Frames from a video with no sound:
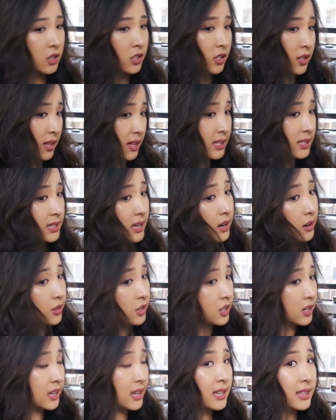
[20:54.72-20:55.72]
so that's how
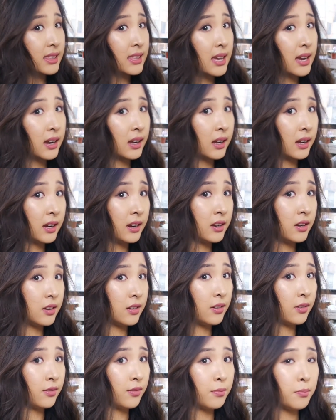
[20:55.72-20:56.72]
you get that kind
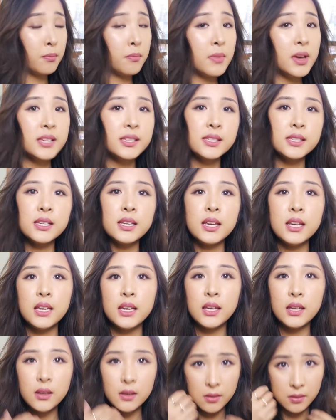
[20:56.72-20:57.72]
of
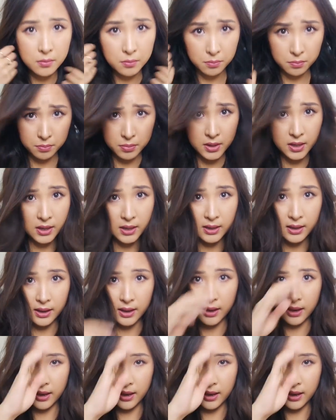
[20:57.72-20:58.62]
messy, big